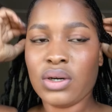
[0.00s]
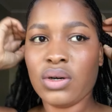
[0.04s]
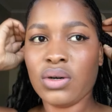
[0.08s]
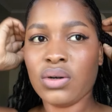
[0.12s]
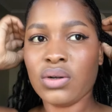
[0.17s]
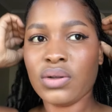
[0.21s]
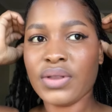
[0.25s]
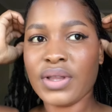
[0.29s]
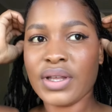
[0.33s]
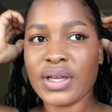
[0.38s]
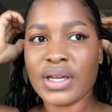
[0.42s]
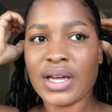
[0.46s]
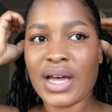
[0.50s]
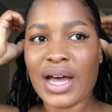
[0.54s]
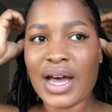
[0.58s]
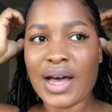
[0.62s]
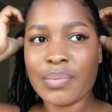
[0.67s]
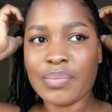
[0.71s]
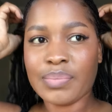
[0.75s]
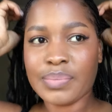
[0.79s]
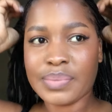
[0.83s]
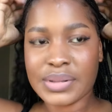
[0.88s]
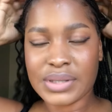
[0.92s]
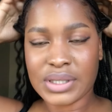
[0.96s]
all the
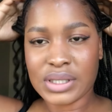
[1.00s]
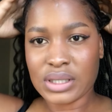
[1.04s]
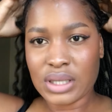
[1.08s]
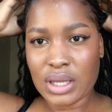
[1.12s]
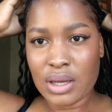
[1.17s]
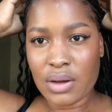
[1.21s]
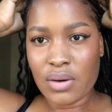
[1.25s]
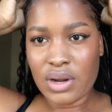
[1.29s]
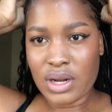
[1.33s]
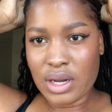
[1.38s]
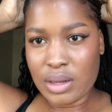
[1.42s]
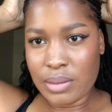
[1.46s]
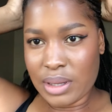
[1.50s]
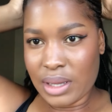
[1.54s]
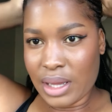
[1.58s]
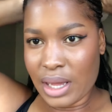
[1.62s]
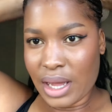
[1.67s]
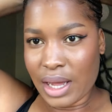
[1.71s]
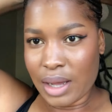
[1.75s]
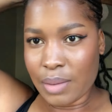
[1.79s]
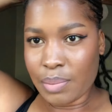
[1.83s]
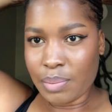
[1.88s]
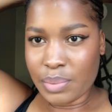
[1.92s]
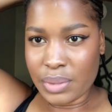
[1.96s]
ups are gonna be
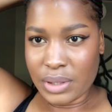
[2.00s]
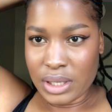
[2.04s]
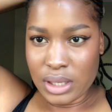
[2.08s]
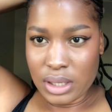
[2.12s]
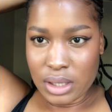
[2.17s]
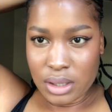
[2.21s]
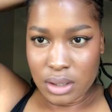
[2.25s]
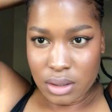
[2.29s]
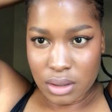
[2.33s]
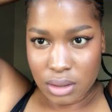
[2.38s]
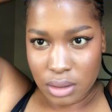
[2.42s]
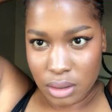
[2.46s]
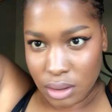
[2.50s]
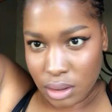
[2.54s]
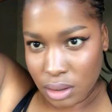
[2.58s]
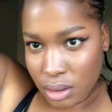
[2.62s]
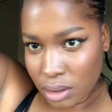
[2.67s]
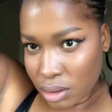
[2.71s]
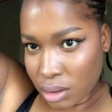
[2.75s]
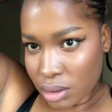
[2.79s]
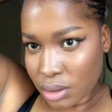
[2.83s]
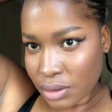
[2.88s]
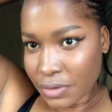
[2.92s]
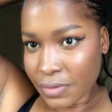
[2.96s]
up here
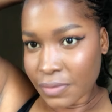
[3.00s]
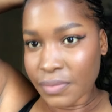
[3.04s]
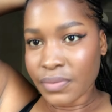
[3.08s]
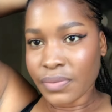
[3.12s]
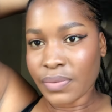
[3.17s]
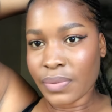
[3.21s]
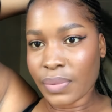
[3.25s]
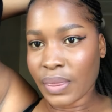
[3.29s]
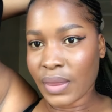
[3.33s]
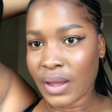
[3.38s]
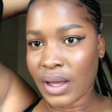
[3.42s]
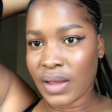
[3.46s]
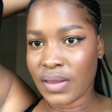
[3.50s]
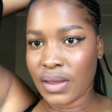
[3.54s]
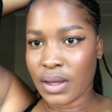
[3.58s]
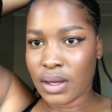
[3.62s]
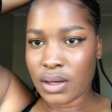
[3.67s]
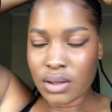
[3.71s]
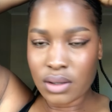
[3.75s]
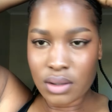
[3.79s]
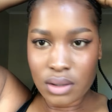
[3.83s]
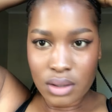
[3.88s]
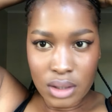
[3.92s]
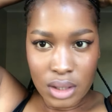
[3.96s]
and
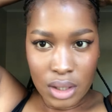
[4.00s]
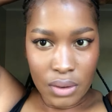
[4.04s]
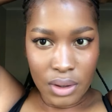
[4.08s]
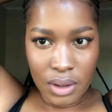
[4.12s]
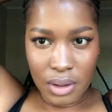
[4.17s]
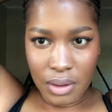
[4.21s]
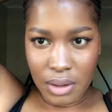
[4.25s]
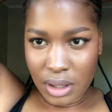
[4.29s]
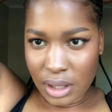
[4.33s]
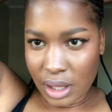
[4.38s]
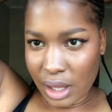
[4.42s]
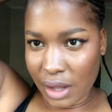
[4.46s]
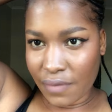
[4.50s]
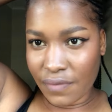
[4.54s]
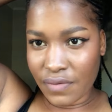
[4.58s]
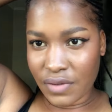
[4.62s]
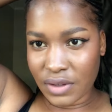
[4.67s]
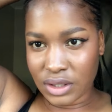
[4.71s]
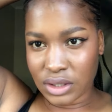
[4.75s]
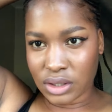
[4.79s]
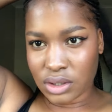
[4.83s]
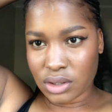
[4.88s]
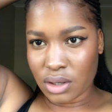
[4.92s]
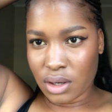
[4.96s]
then they're gonna have
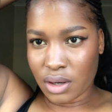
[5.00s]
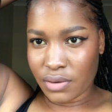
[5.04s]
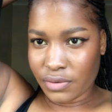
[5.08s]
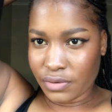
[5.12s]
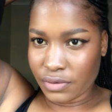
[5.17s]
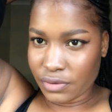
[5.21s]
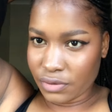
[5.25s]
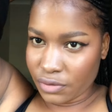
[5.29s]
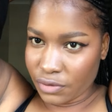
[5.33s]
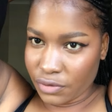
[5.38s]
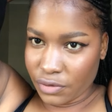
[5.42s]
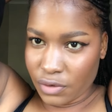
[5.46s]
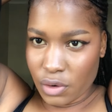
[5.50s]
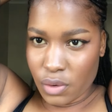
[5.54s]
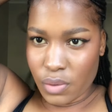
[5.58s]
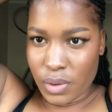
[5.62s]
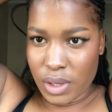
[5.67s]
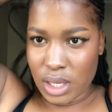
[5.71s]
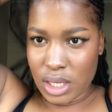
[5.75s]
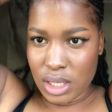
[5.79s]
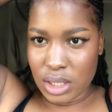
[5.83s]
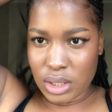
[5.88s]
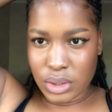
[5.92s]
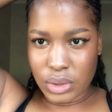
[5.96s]
the scarf
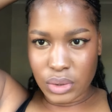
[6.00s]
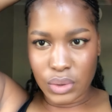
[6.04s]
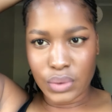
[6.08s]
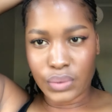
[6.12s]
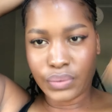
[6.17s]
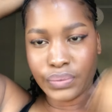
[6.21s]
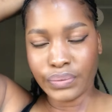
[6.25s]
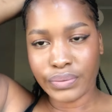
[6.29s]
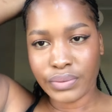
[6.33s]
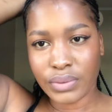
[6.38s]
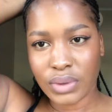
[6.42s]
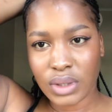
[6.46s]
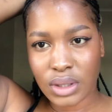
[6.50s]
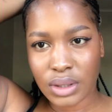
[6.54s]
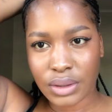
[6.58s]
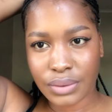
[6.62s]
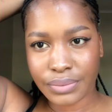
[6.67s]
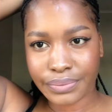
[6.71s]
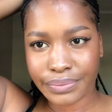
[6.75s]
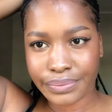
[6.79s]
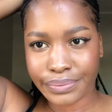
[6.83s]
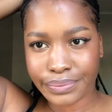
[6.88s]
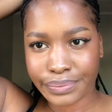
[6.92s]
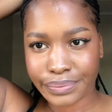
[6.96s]
flowy so
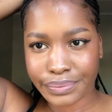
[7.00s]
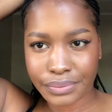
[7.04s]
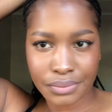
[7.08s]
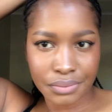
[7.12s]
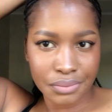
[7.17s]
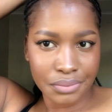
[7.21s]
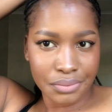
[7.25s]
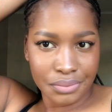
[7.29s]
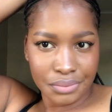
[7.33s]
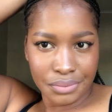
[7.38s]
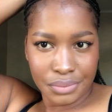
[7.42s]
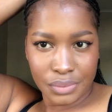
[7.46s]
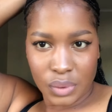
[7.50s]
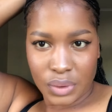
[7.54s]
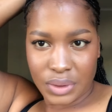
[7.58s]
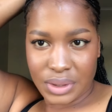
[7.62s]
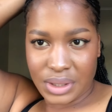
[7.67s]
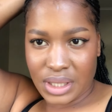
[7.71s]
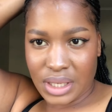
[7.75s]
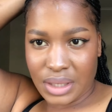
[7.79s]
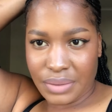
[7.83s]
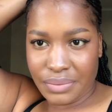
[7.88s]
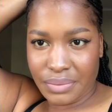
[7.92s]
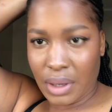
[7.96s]
yeah we'll
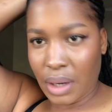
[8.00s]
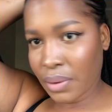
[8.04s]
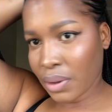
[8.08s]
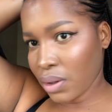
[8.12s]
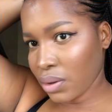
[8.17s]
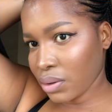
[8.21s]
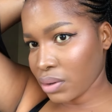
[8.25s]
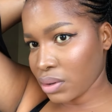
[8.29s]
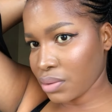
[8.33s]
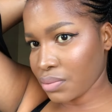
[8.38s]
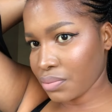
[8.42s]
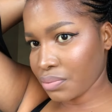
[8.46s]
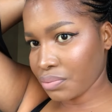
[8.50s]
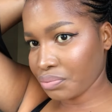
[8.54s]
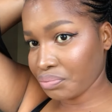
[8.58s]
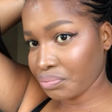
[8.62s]
see how it looks